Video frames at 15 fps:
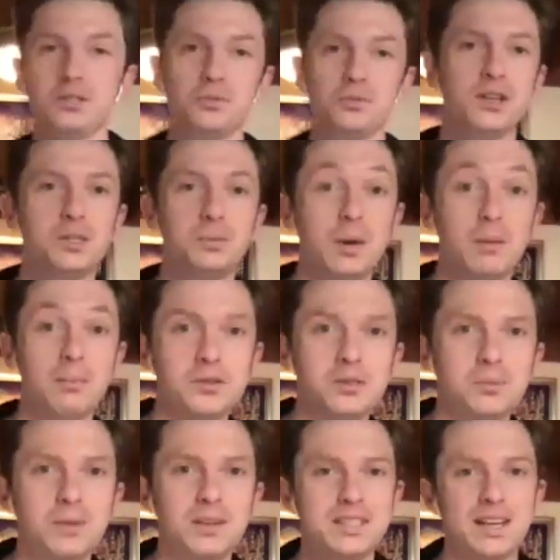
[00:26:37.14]
this is where I spend
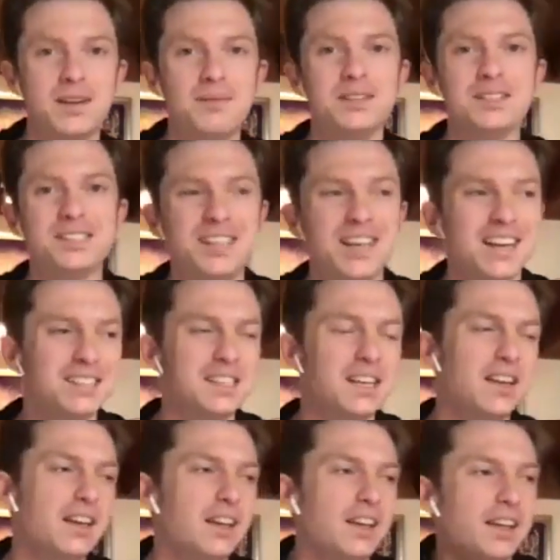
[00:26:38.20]
most of my time these days.
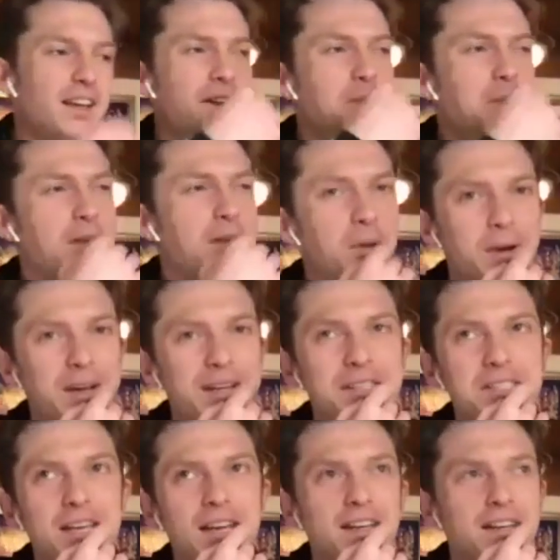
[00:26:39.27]
And I'm like, wait a
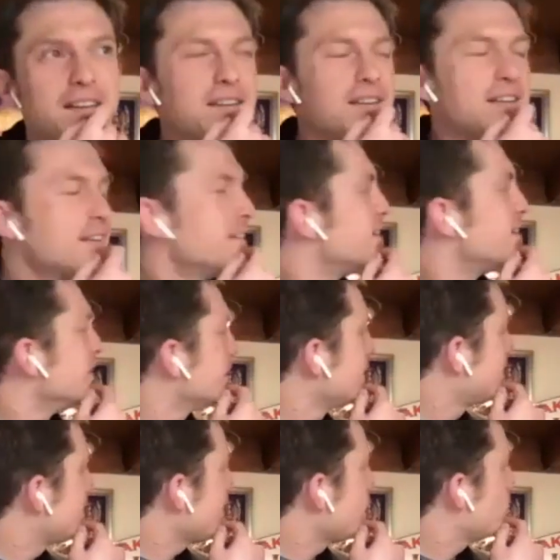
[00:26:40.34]
second,
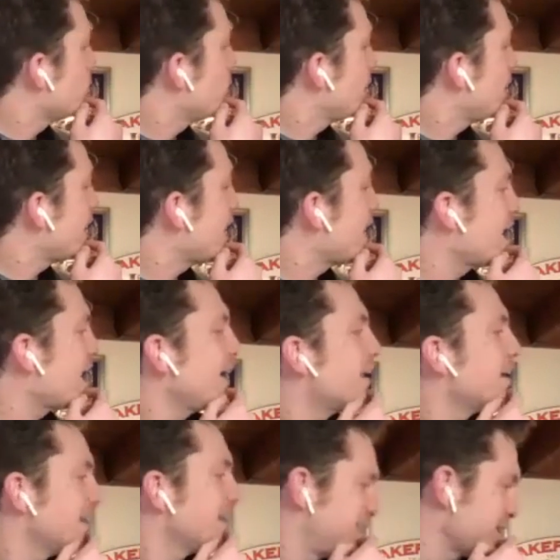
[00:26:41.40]
cowboy hat,
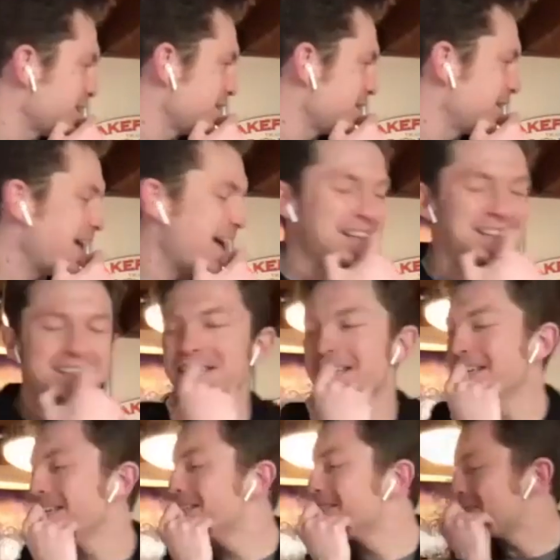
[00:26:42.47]

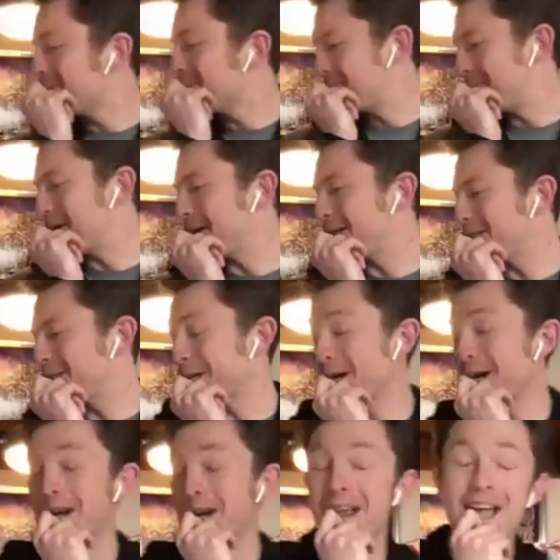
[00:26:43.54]
sunglasses, pink
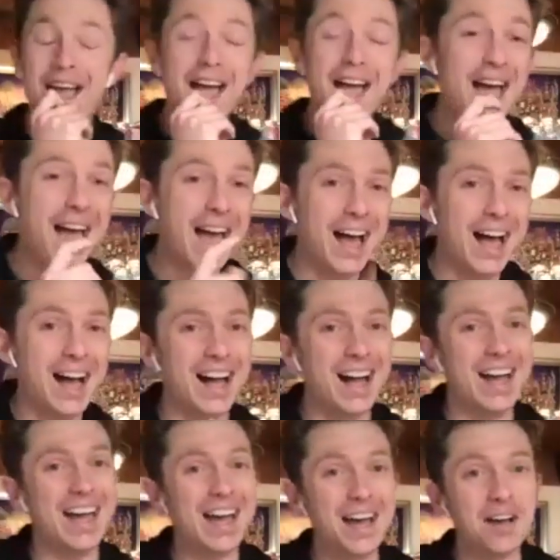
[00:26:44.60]
shirt.
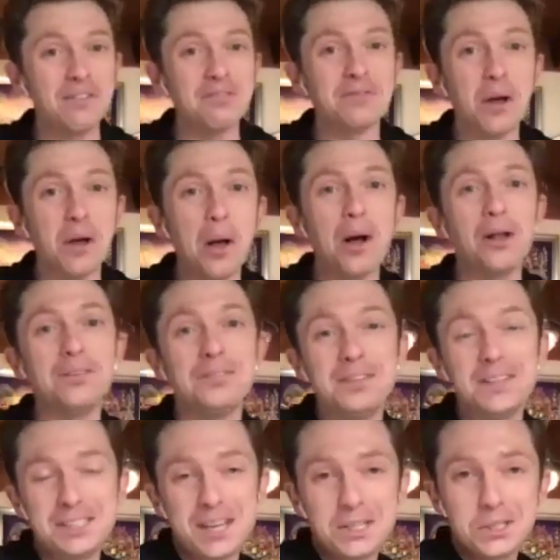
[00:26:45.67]
I have all of
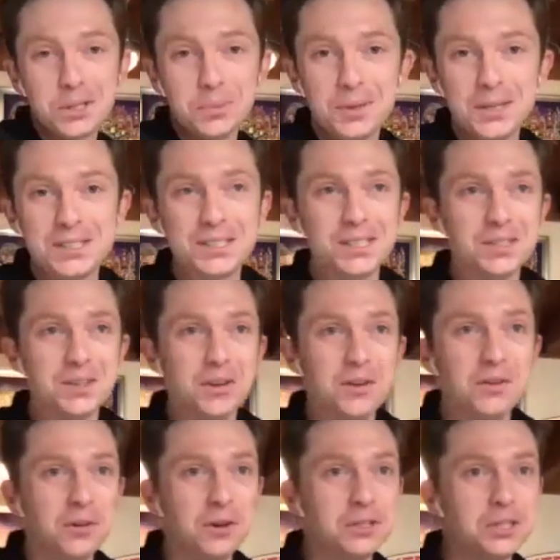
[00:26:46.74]
the essential pieces
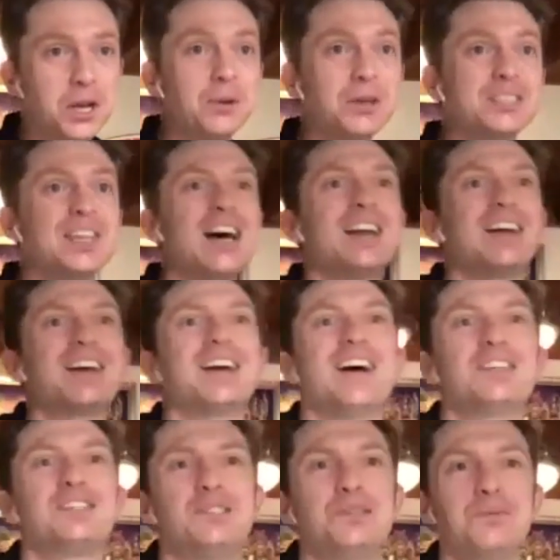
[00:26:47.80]
for a Joe Exotic
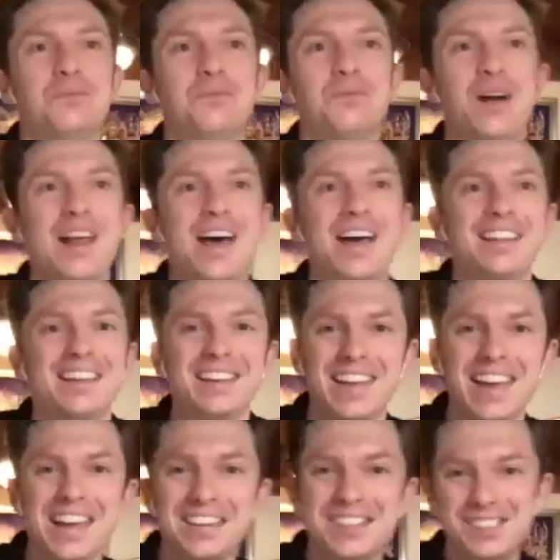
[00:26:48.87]
costume right out of the
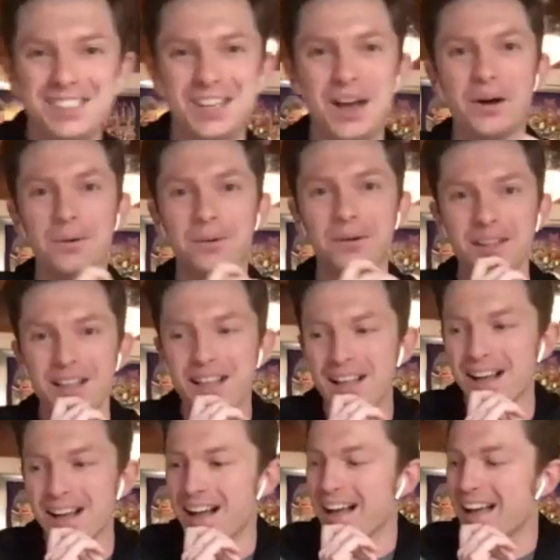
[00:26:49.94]
gate. So
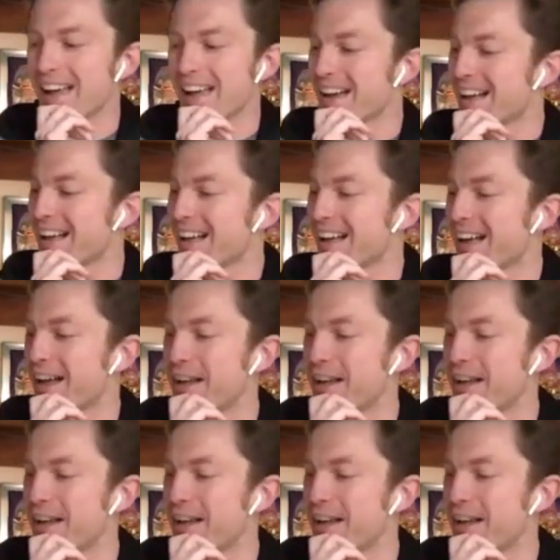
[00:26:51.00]
I